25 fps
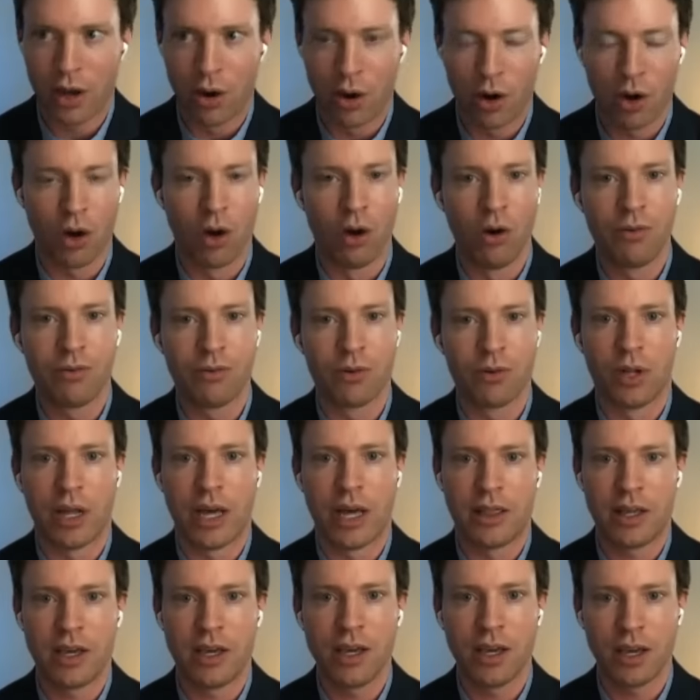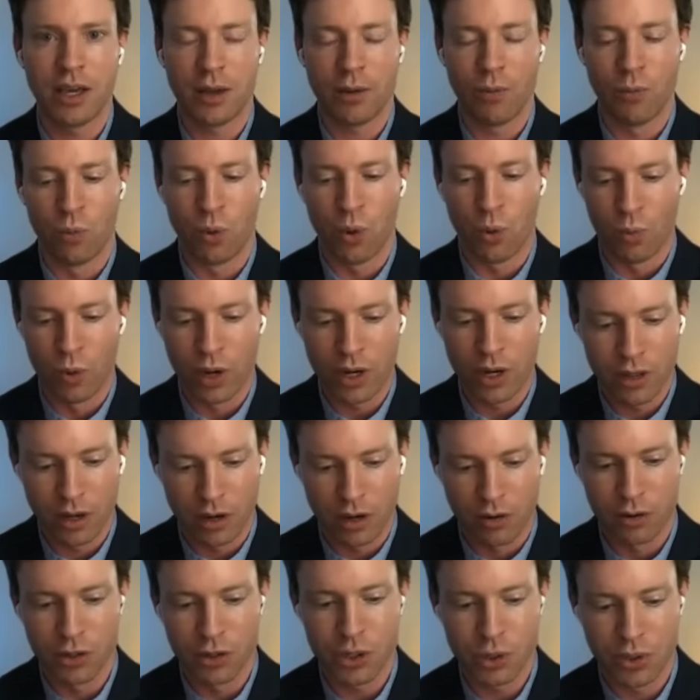overall, I think one of the
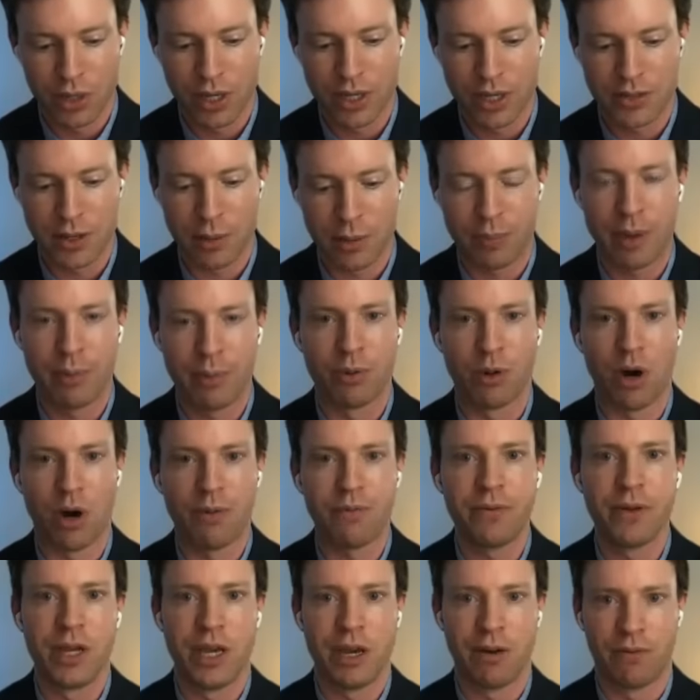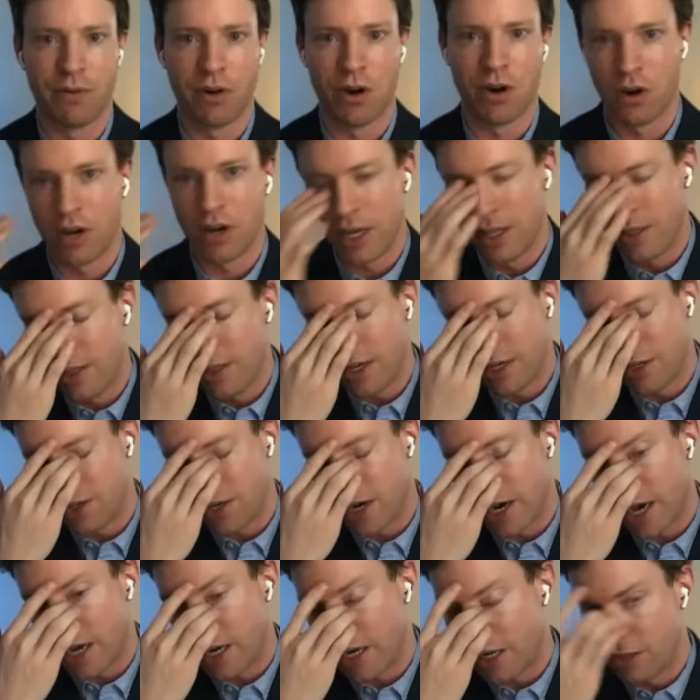crucial things that people often get wrong in their
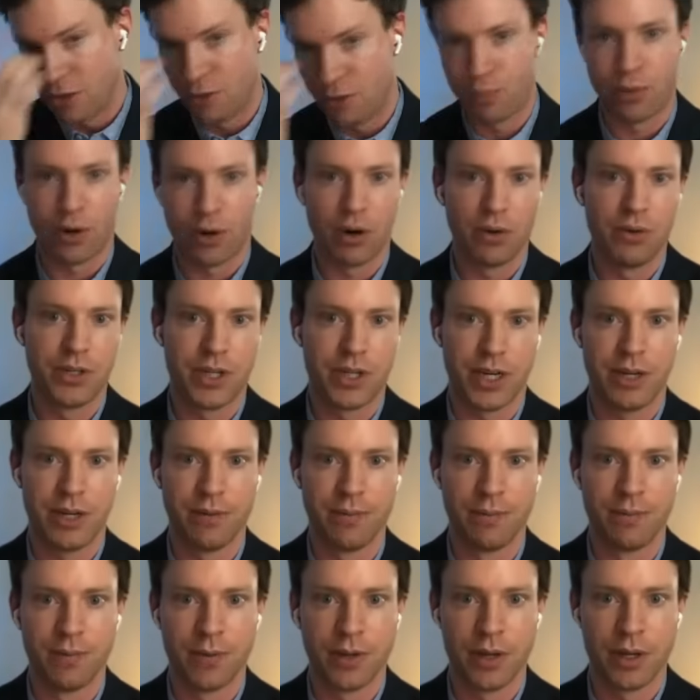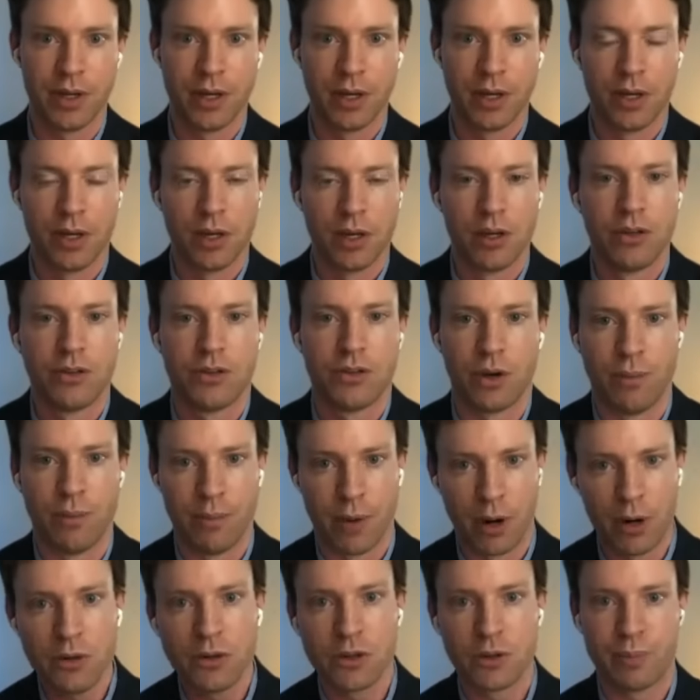diet is protein. So
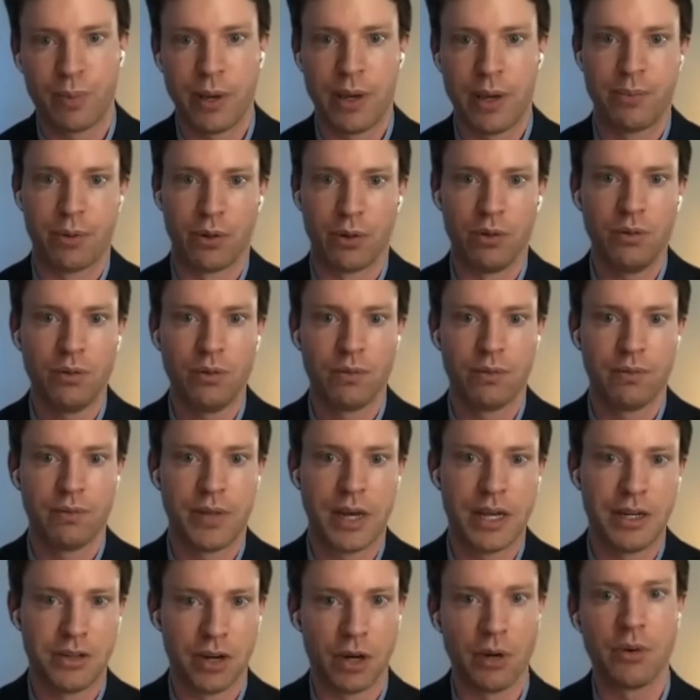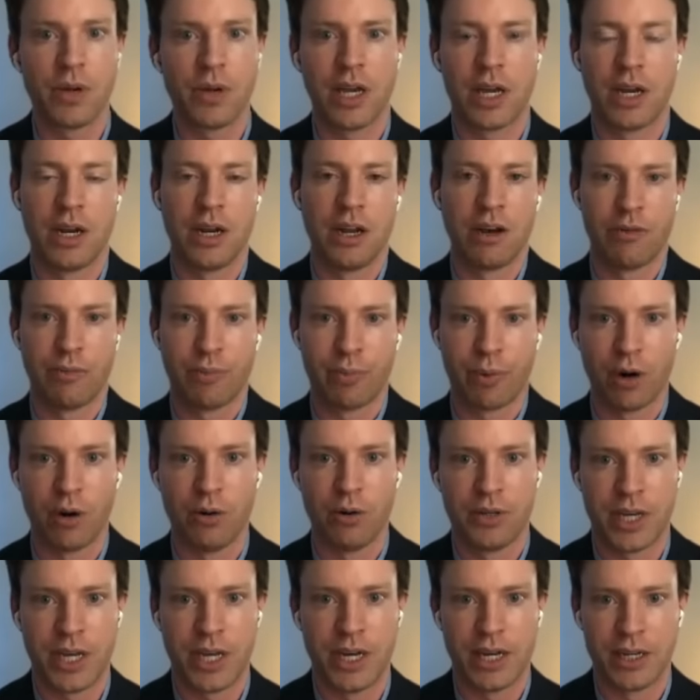most people, they don't get enough
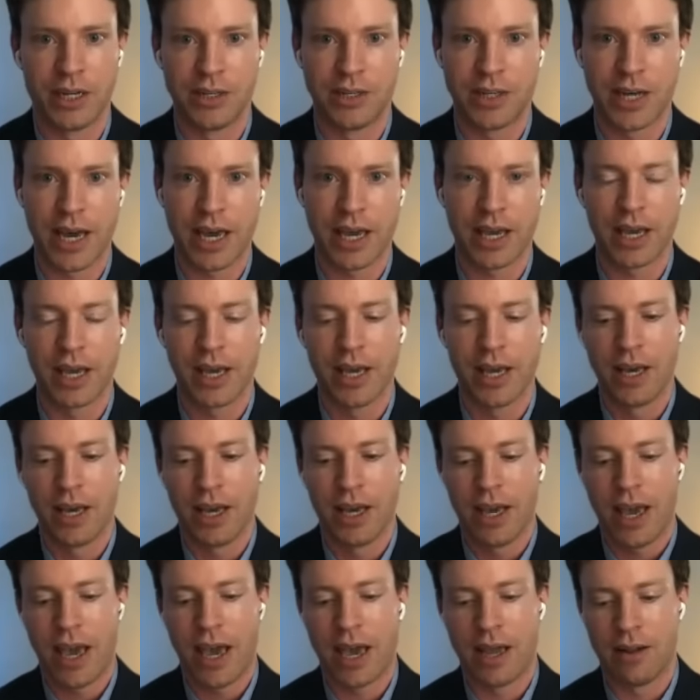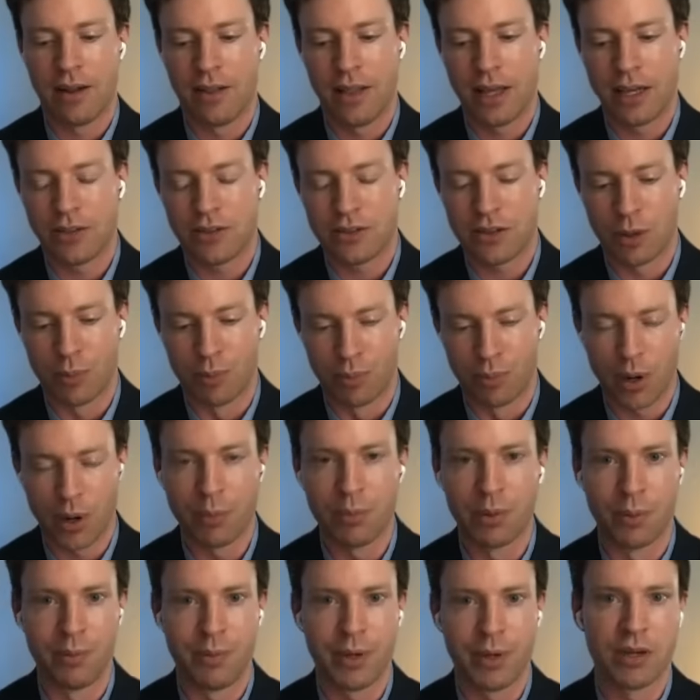protein intake. And that's a
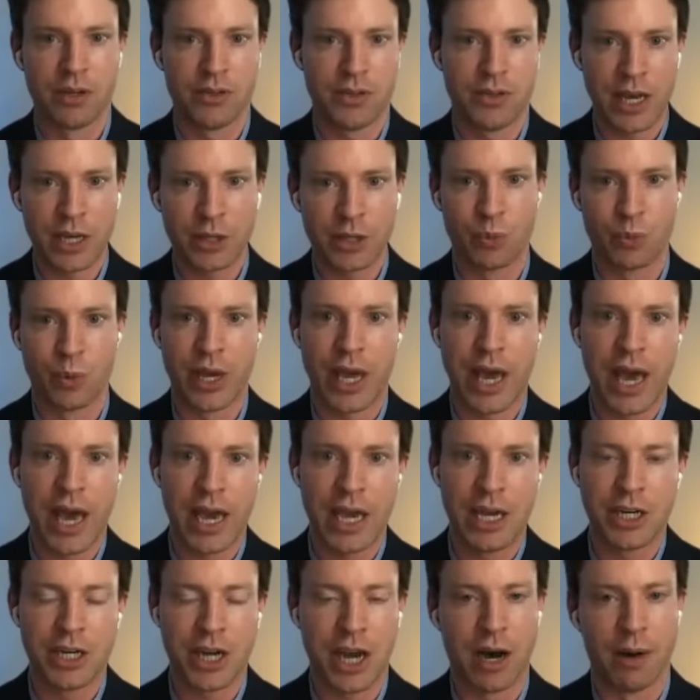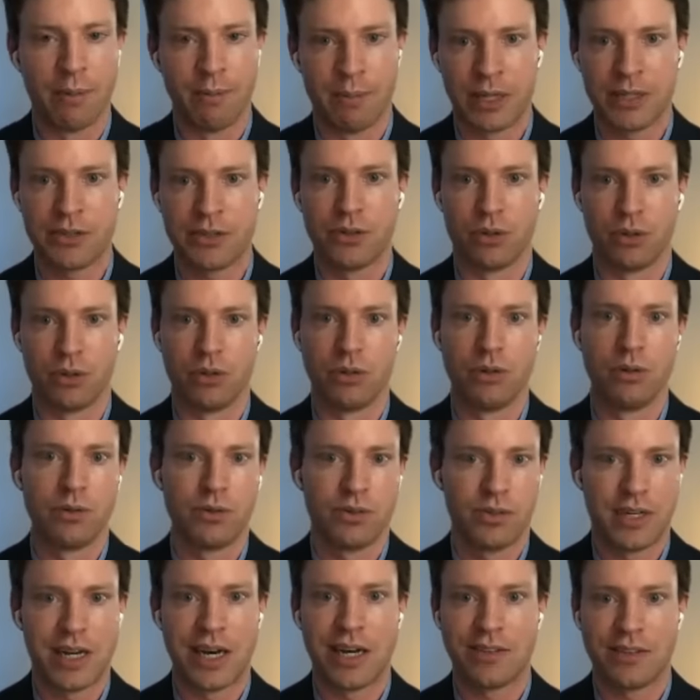problem because as we age, our muscle
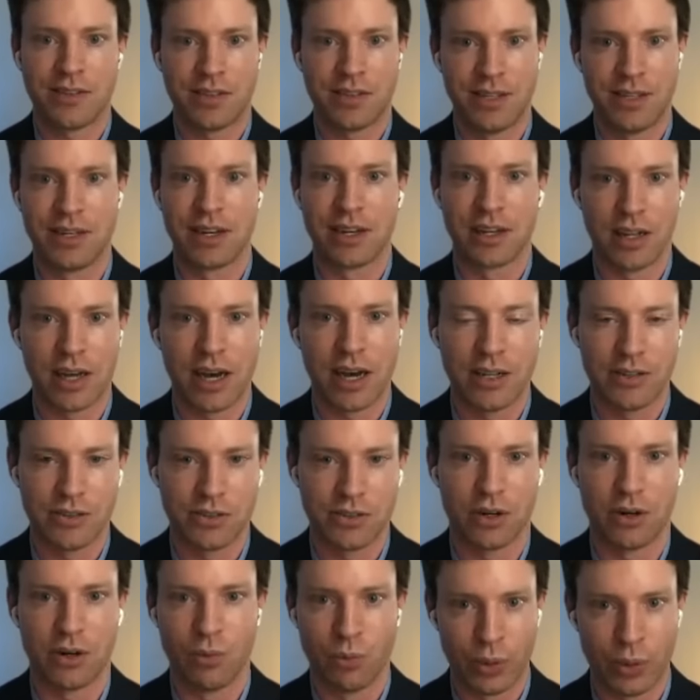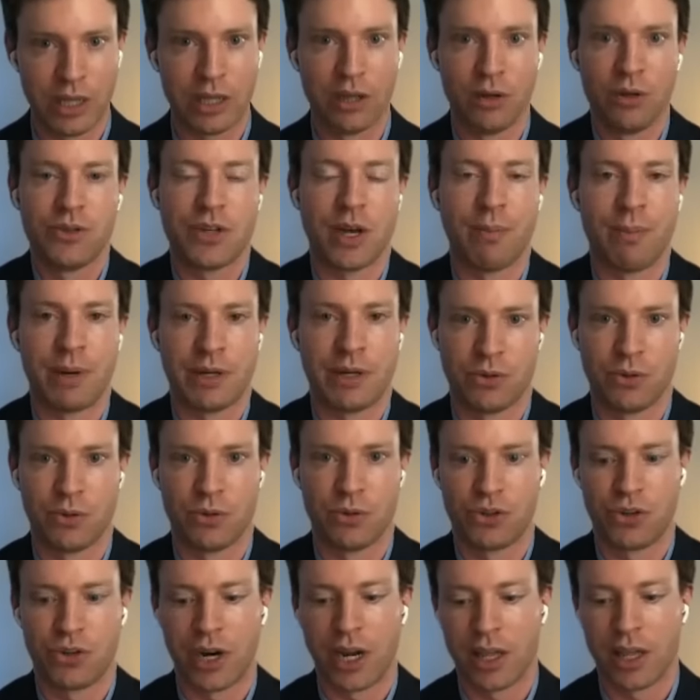starts to decline. So we lose our muscle
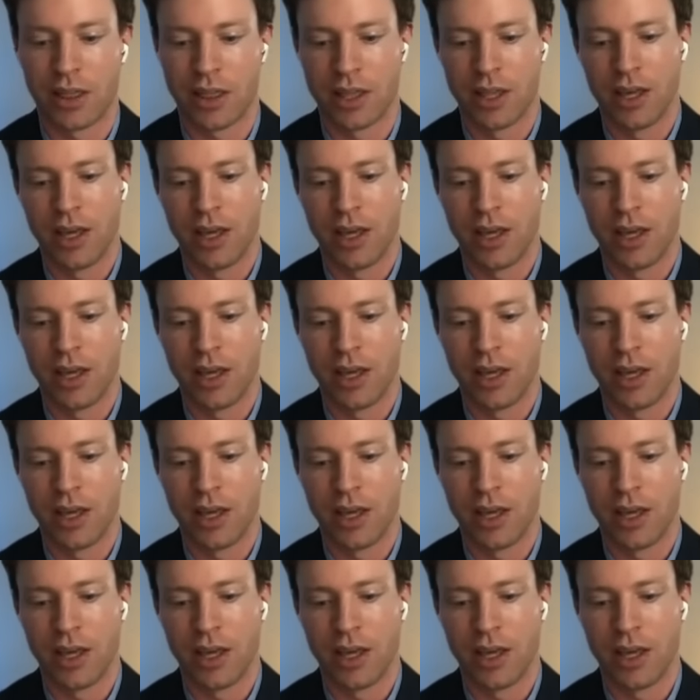strength.